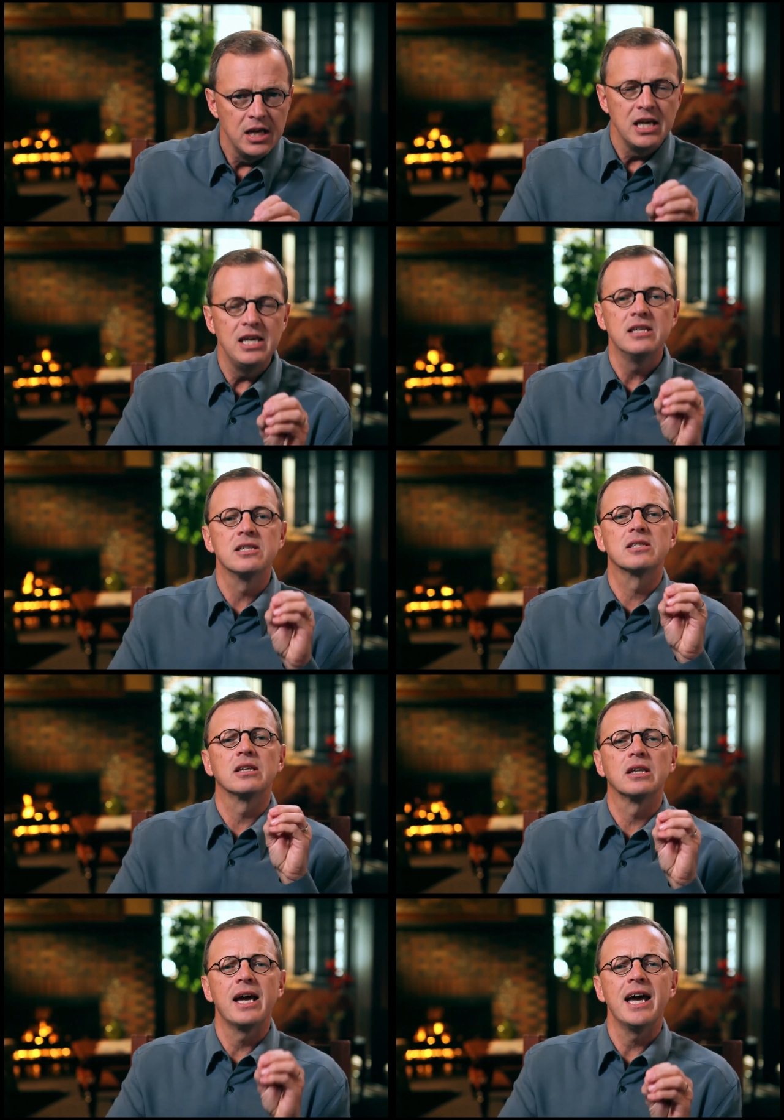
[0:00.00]
He is the
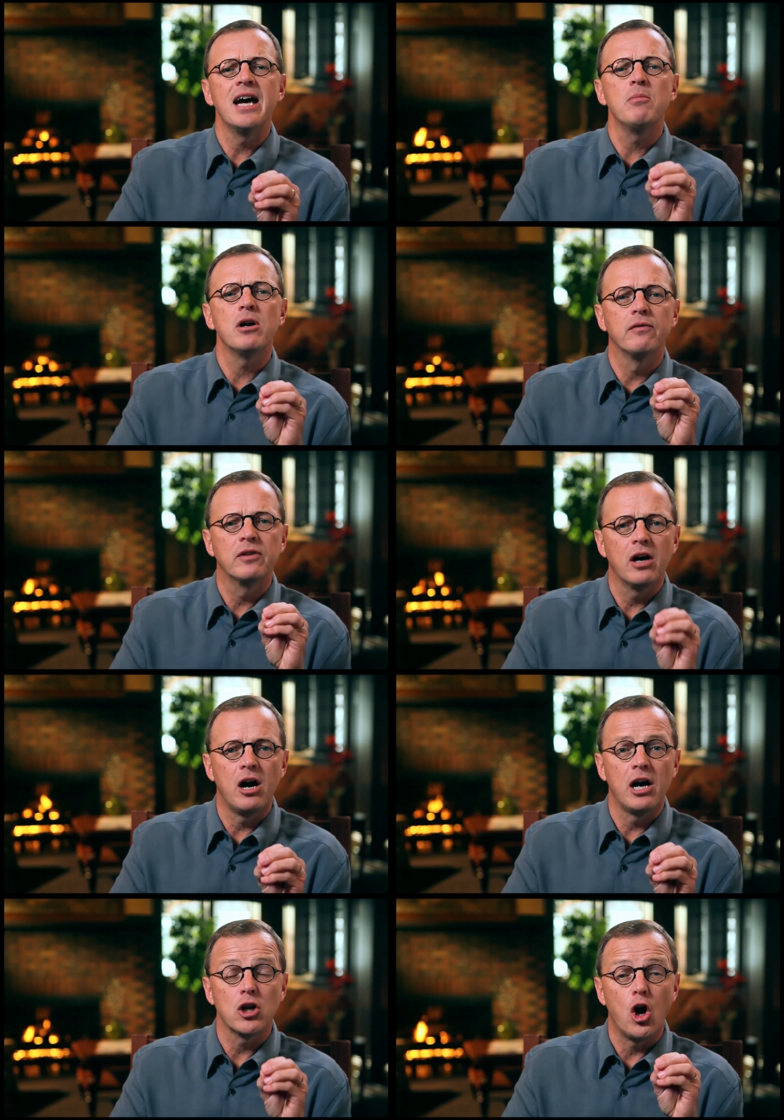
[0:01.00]
Lamb of
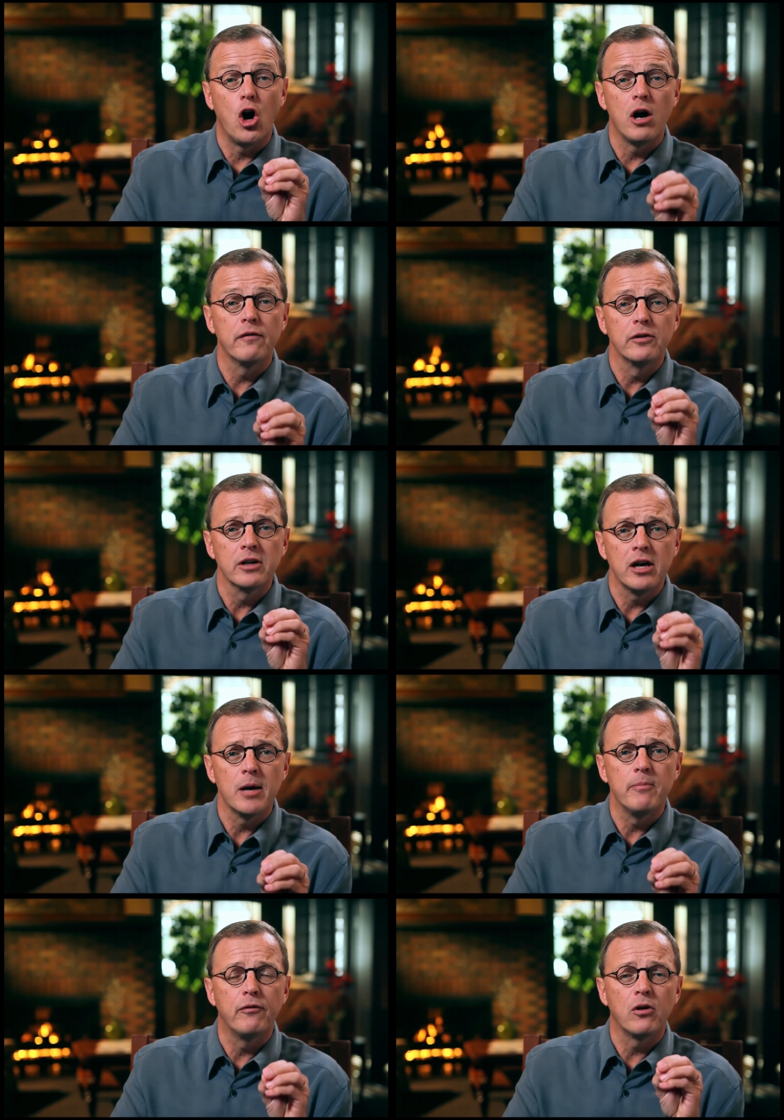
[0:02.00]
God offered
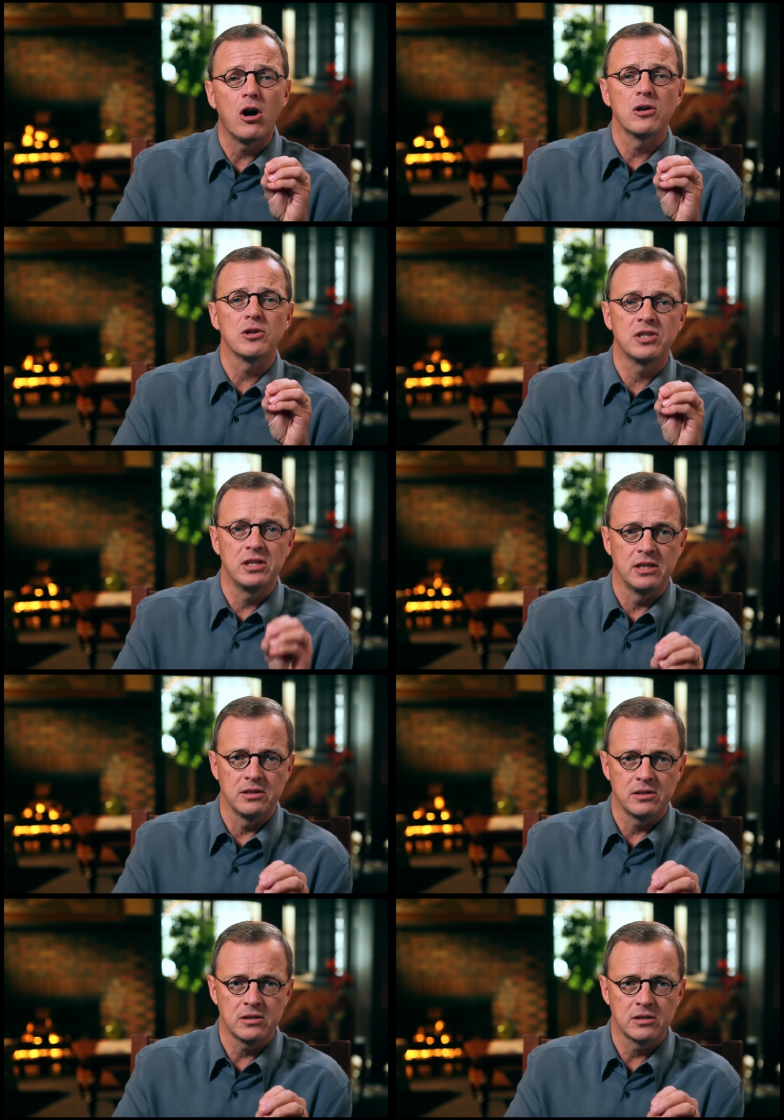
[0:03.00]
up for our
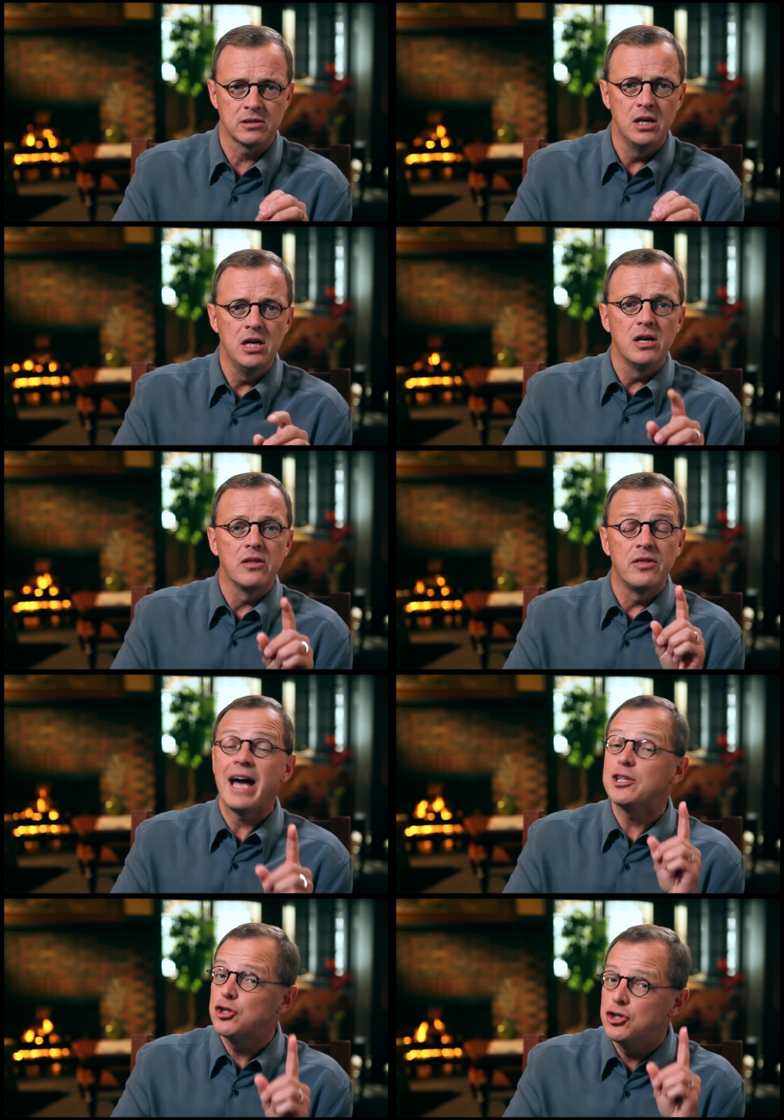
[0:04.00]
sins.
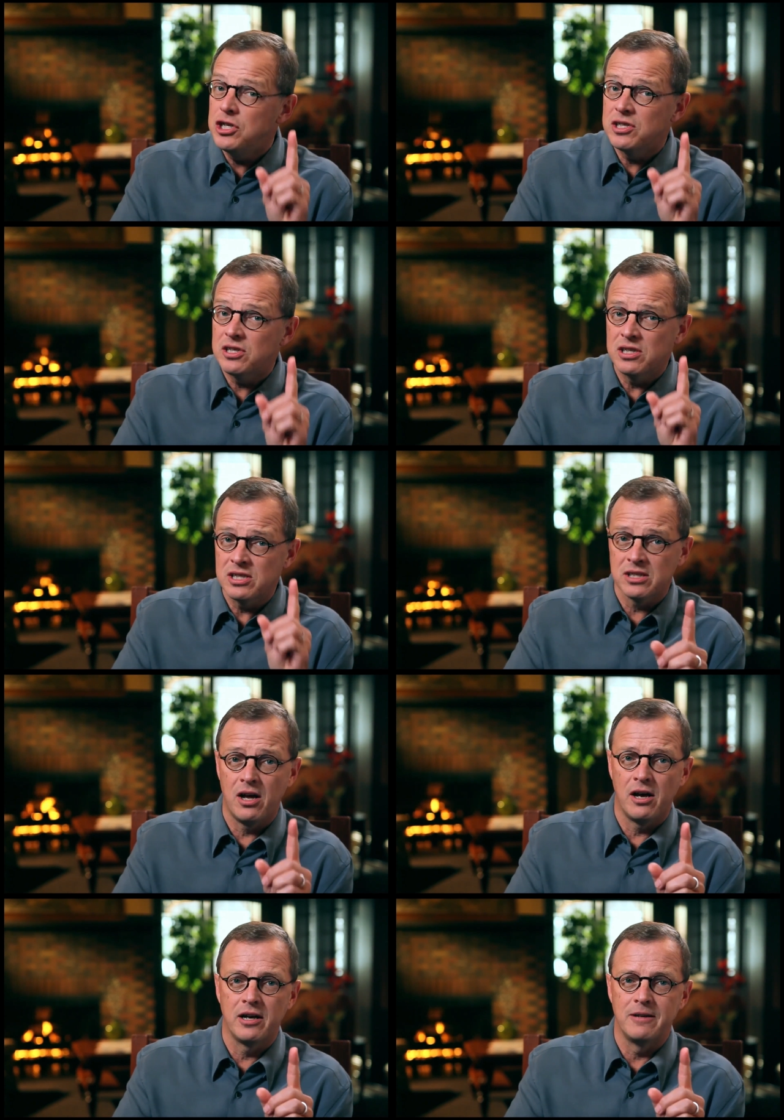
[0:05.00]
That's Jesus's
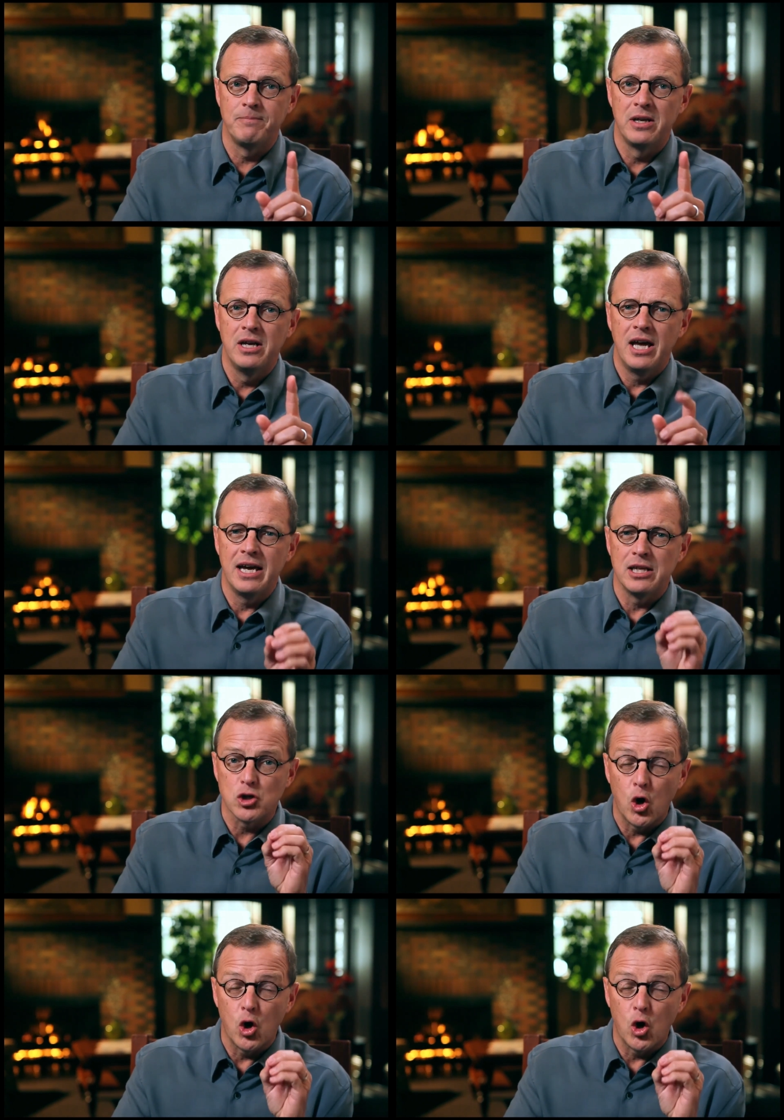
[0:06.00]
line, and it's